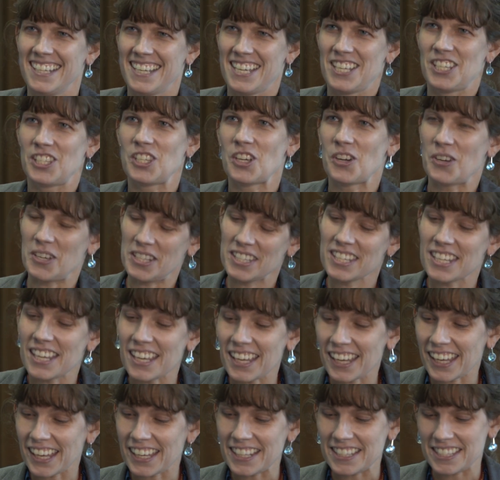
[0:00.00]
So it's
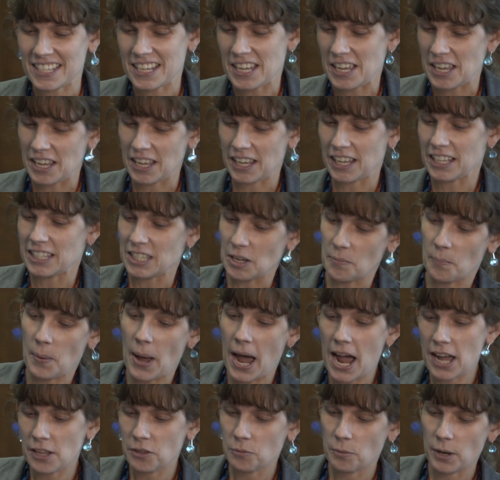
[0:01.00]
a
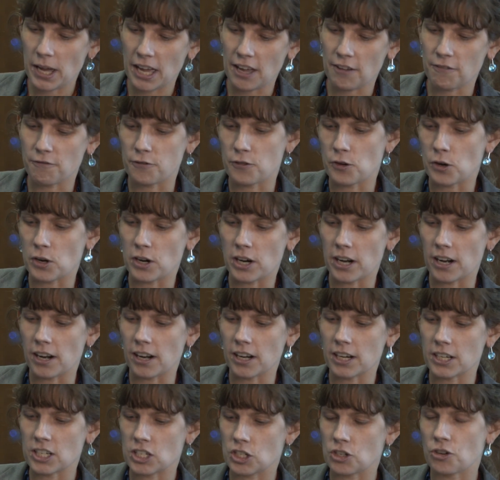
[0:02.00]
pathway
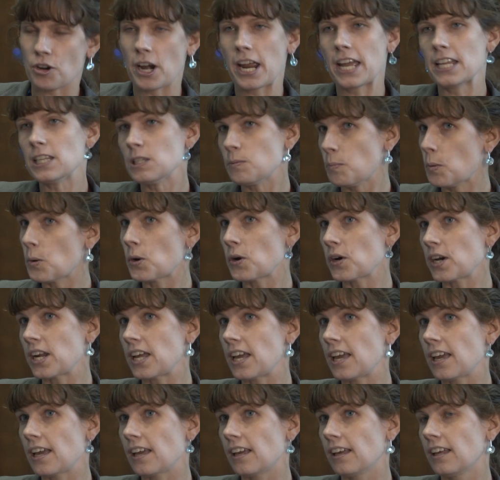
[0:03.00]
for
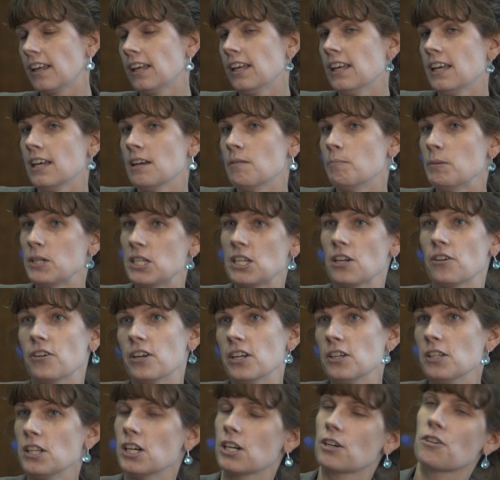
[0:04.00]
transporting
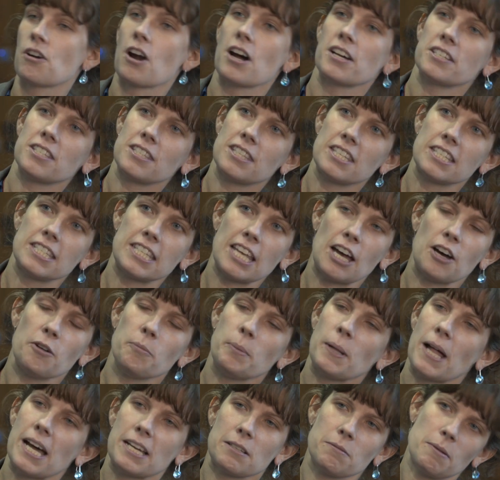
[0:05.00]
material across the cell
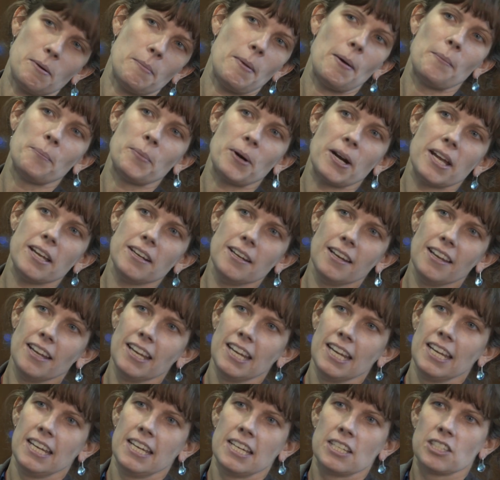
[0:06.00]
plasma membrane.
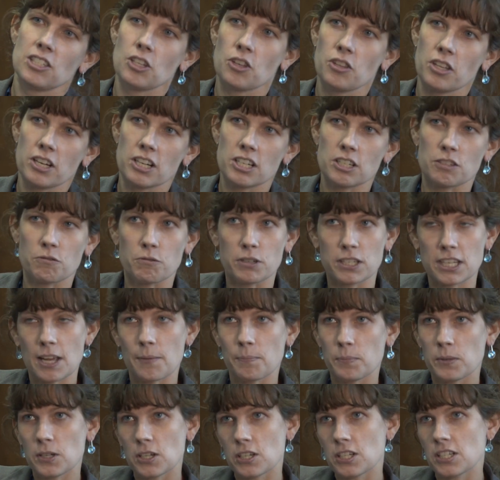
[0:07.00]
So there's
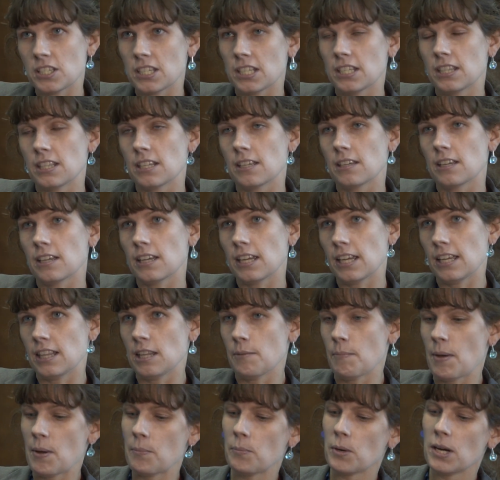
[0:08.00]
receptors in
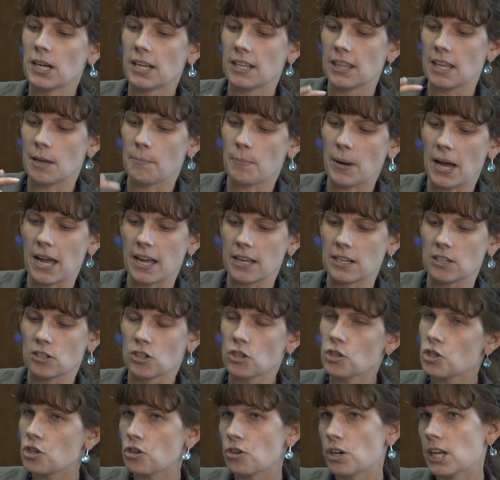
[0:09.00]
the membrane, and they bind
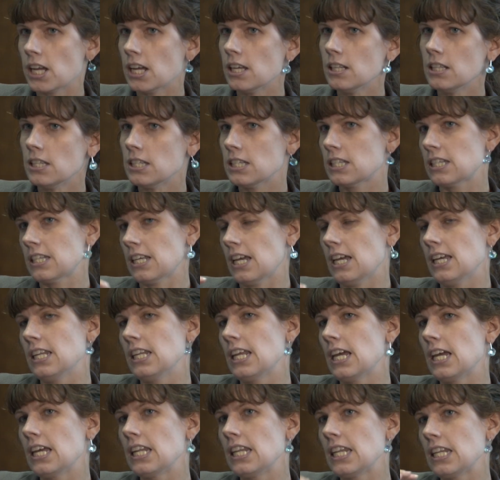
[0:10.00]
nutrients,
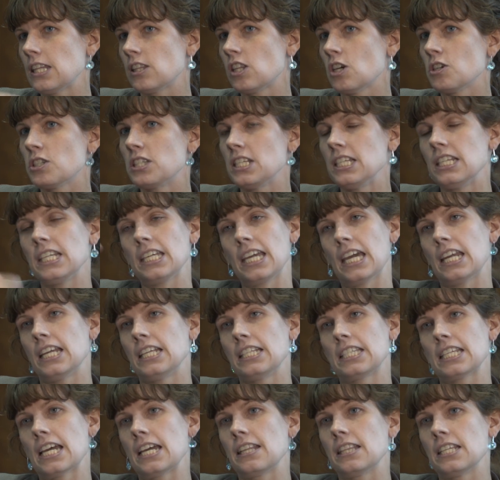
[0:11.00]
and then those need to get
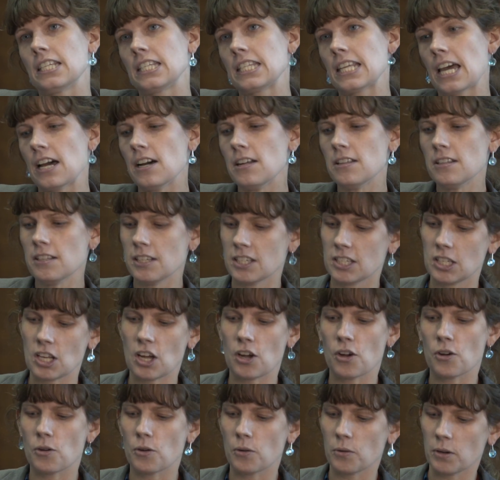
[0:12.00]
inside the cell.
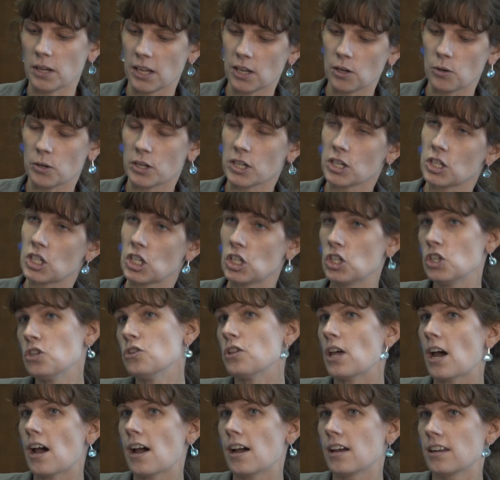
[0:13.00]
So in order to
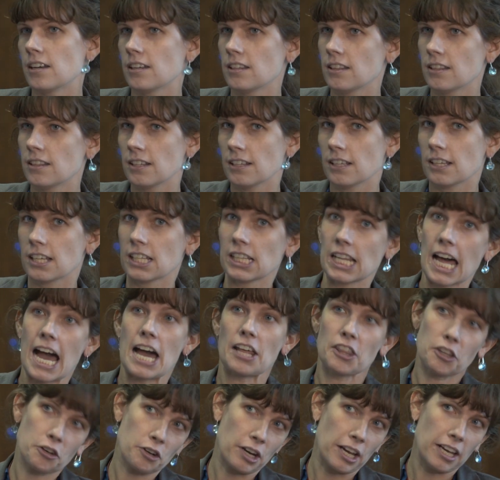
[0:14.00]
do that,
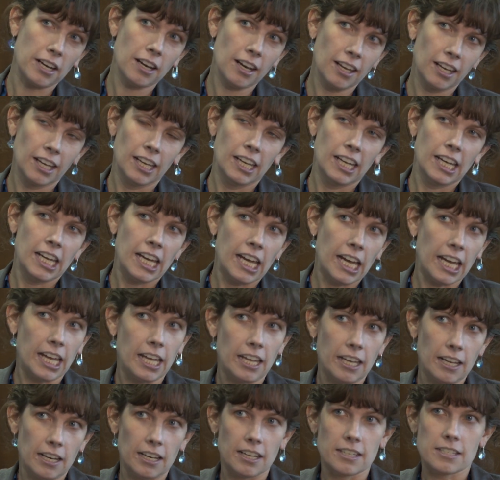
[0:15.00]
clathrin
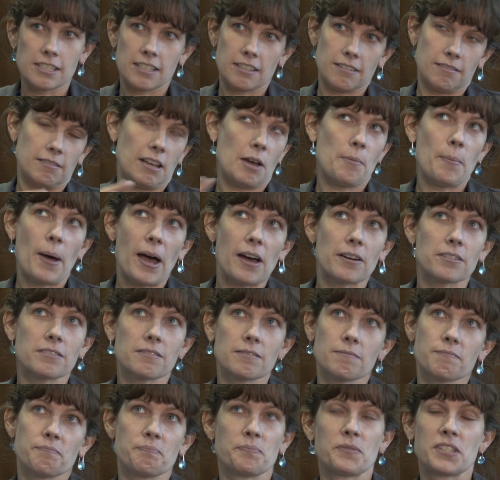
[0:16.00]
and
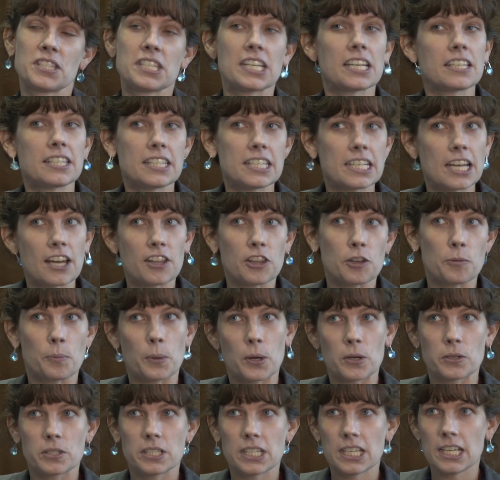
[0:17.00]
about 60 other
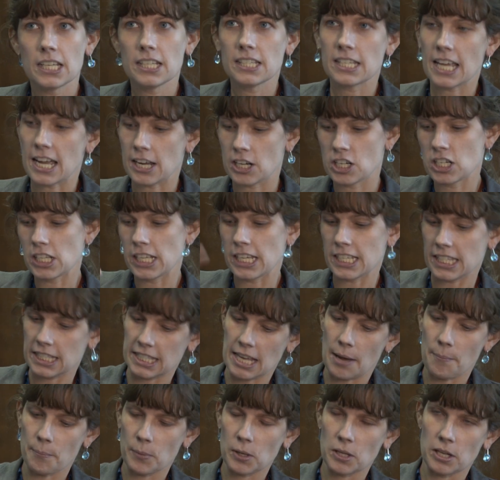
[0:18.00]
proteins actually
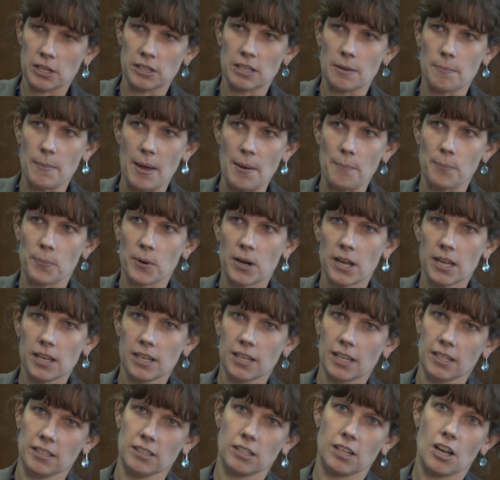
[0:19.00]
assemble on the membrane
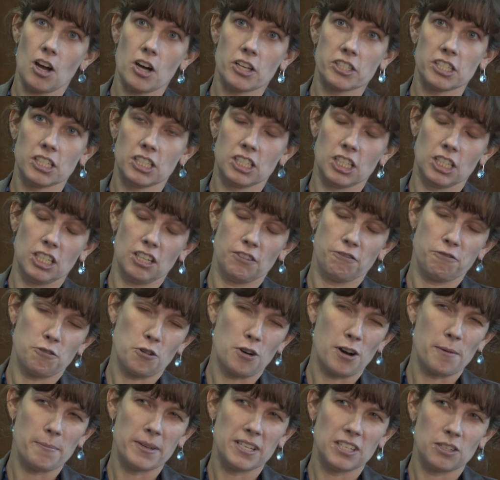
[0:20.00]
and cause it to
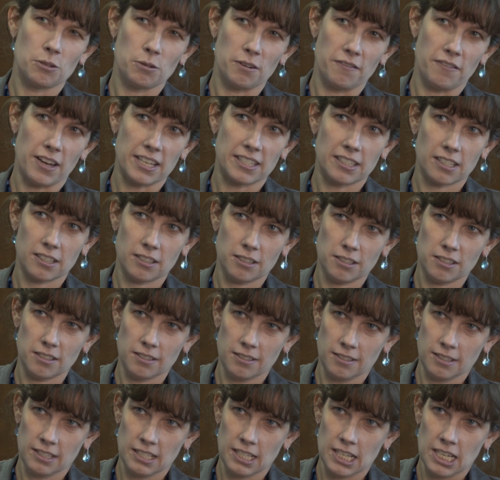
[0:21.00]
deform into a vesicle.
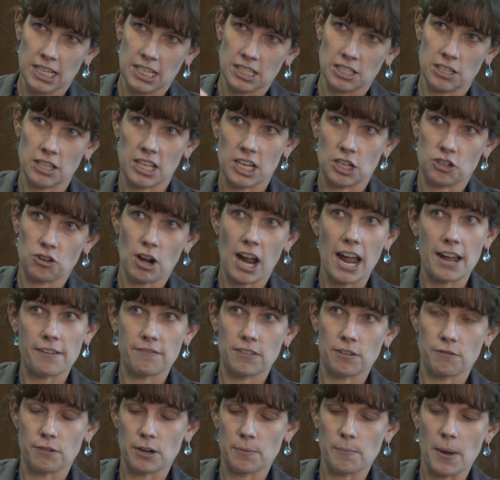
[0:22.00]
So they
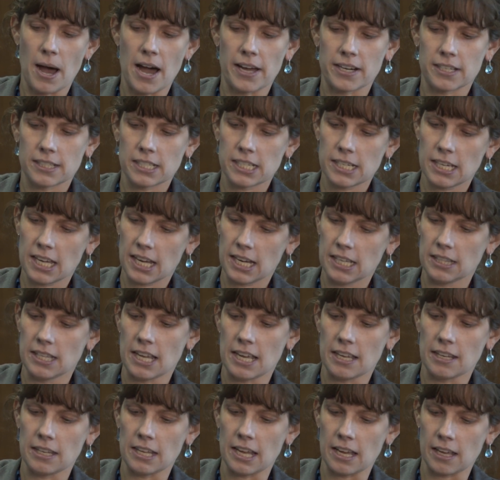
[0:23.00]
drive the remodeling, and
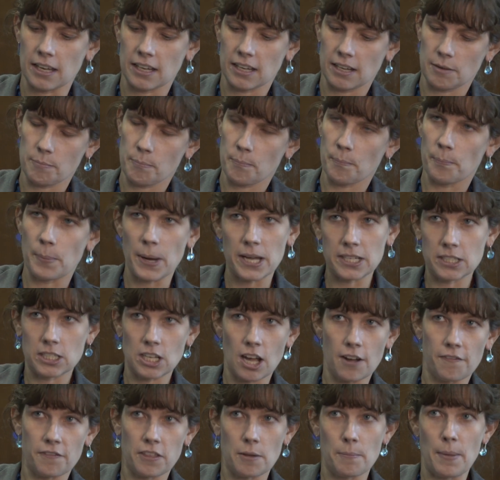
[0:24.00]
then that buds
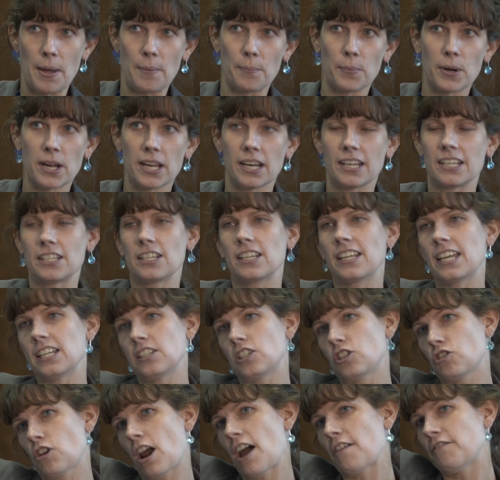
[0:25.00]
off the membrane and
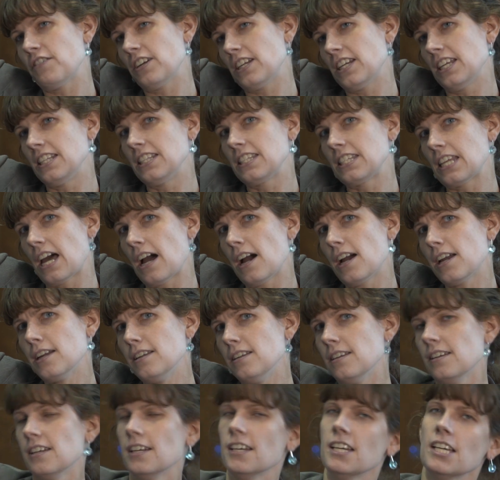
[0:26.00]
gets traffic inside.